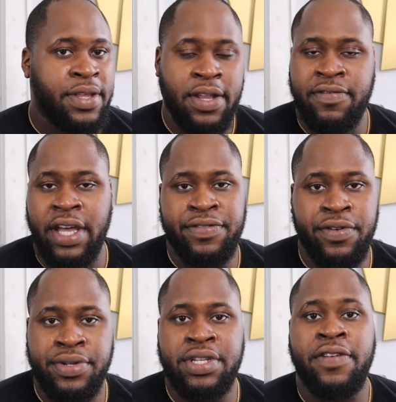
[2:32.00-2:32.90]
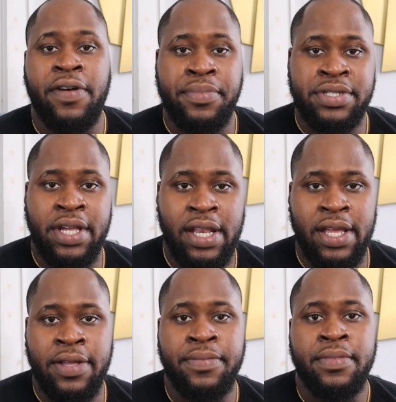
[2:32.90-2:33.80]
And vice versa, if I'm
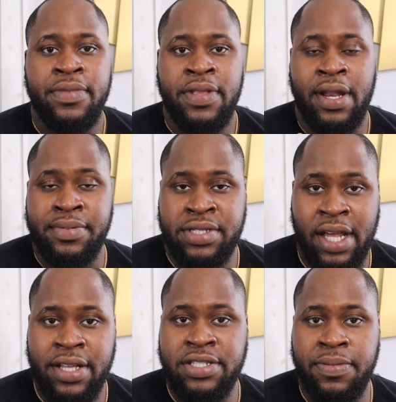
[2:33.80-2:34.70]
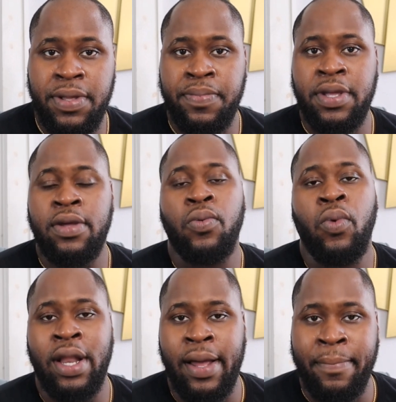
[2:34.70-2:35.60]
selling, then I'm selling GBP
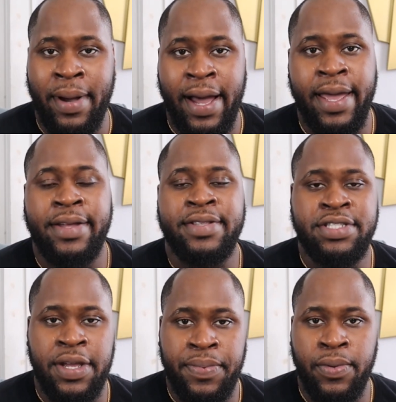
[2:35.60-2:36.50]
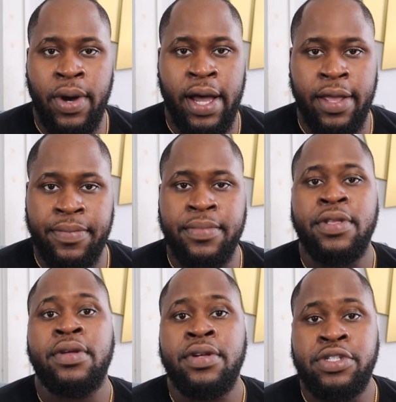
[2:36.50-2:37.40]
while I'm buying the JPY.
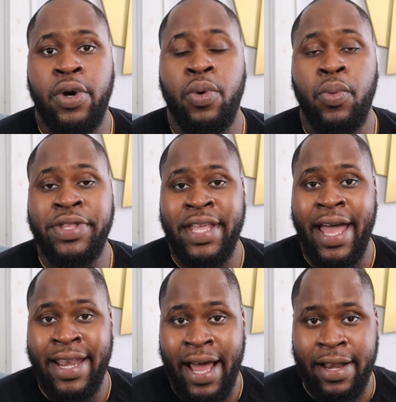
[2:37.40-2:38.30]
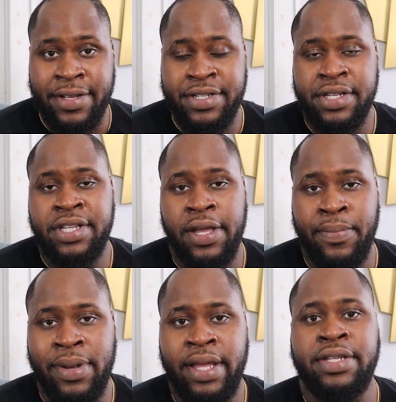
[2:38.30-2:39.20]
So with that knowledge set in
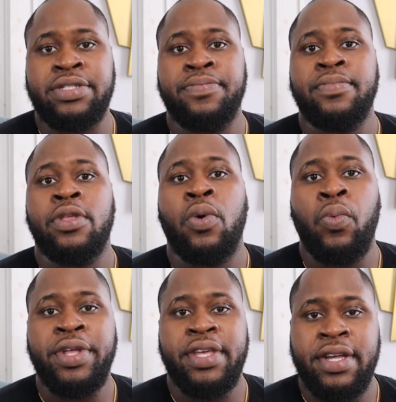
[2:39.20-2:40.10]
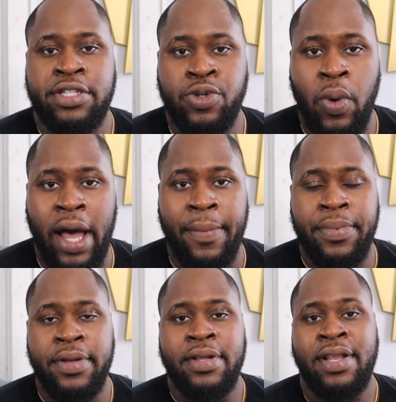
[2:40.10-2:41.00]
place, with a
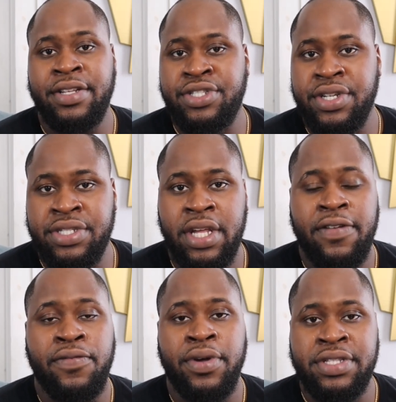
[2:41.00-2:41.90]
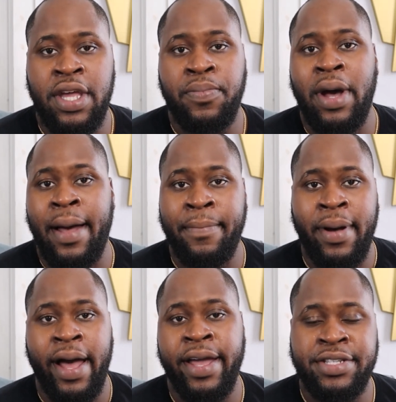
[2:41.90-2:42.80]
swap, let's just say, for example, I'm
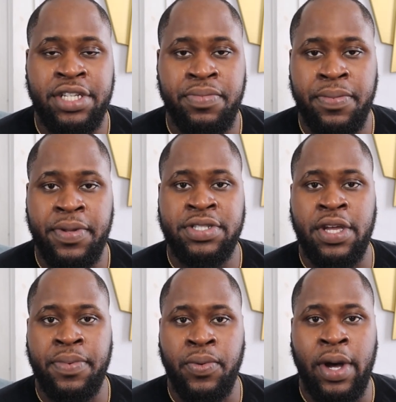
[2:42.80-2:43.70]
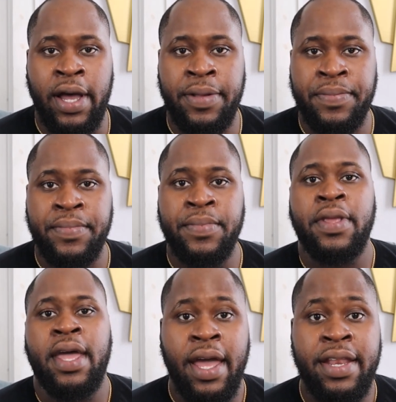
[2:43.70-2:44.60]
buying GBP JPY,
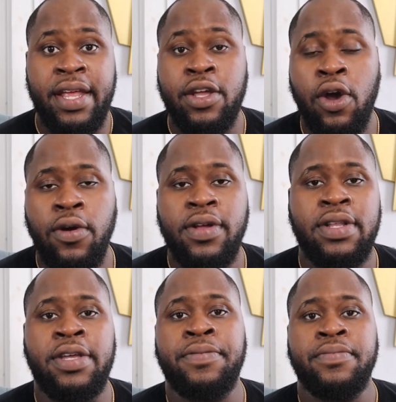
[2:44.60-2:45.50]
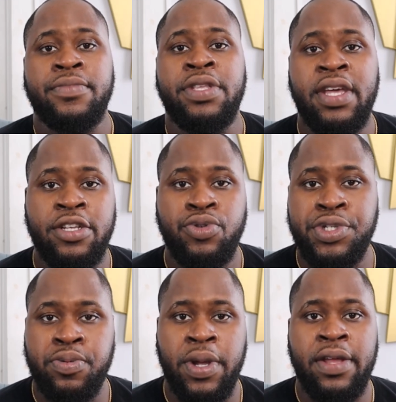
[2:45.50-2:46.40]
and then currently the
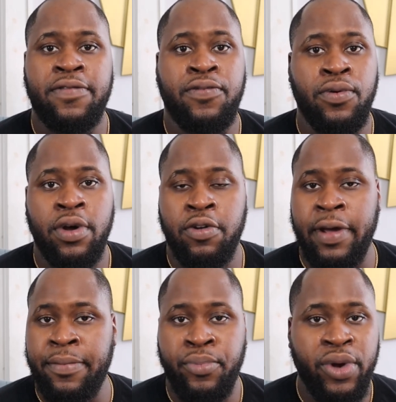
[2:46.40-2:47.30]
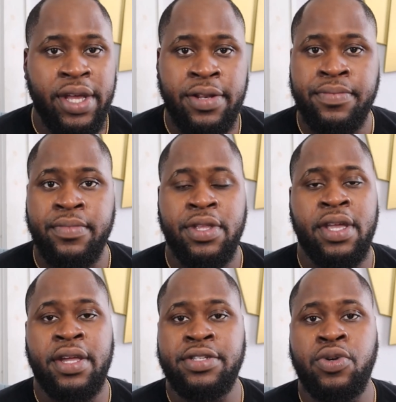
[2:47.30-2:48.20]
interest rate for Great Britain
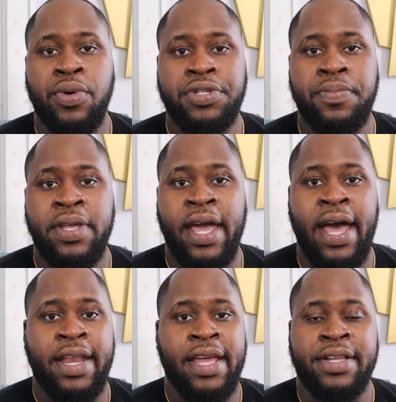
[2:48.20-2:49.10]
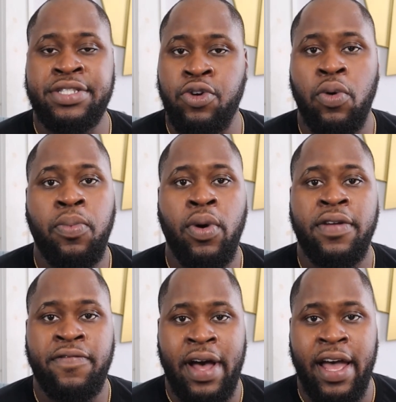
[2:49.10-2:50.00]
is going to be at a
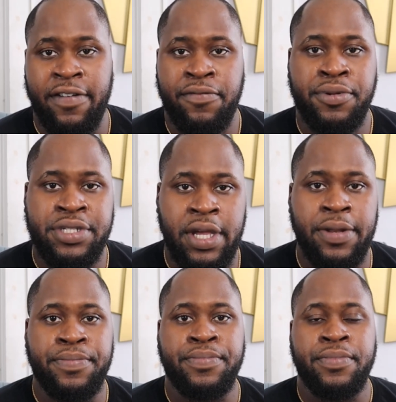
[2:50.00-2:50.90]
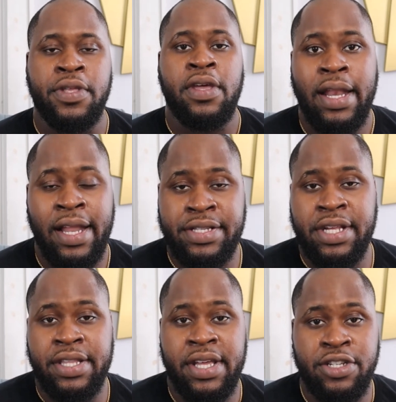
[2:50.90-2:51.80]
0.5%. Let's
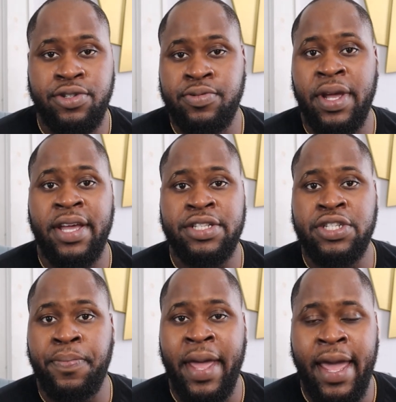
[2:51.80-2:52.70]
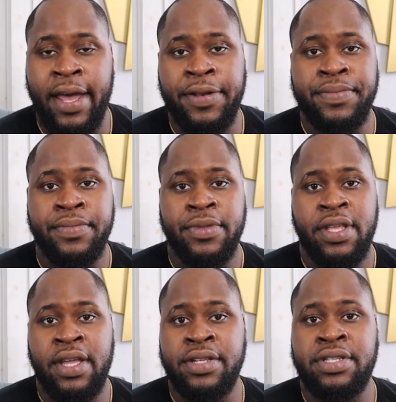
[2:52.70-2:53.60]
say the interest rate in Japan
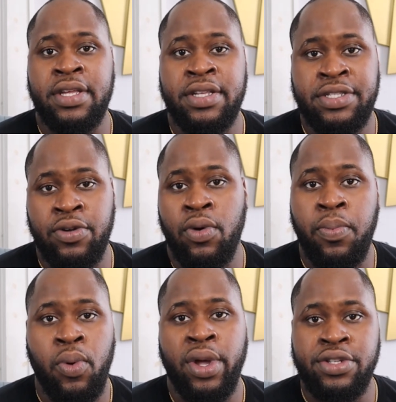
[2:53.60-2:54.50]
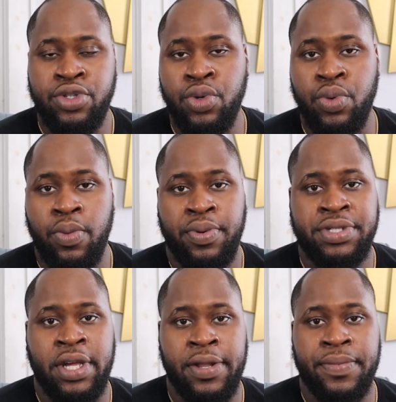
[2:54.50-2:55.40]
is
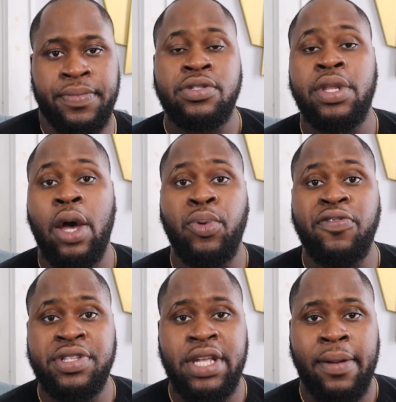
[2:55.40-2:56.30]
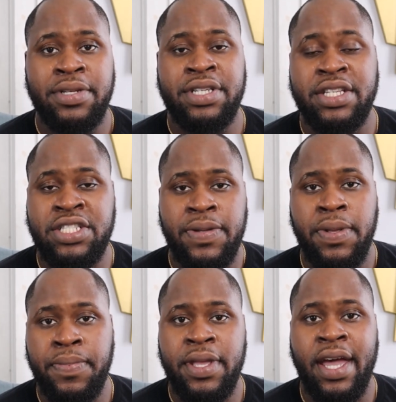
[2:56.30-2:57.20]
0.2%. So now we've established that
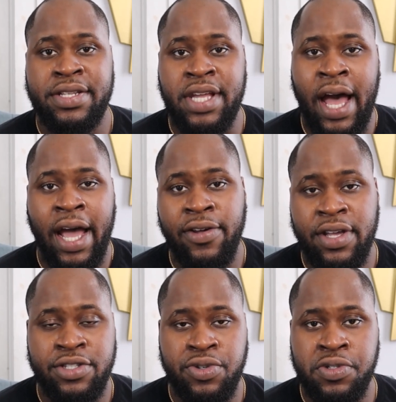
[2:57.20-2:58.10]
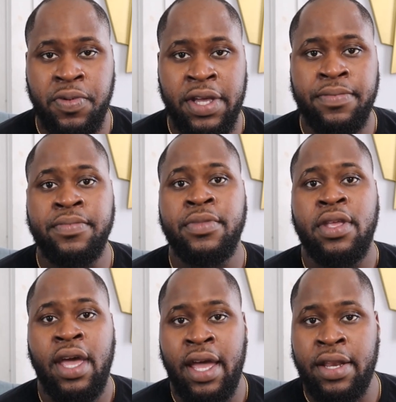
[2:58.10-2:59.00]
GBP has the higher interest rate
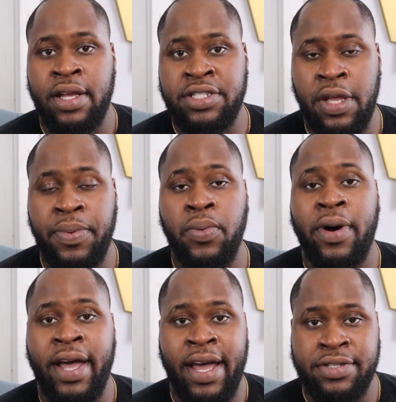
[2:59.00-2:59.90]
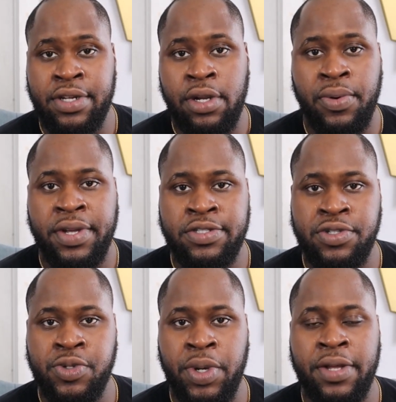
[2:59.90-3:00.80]
and JPY has the lower
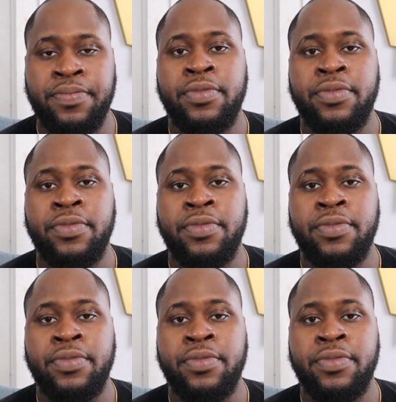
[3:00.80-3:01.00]
interest rate.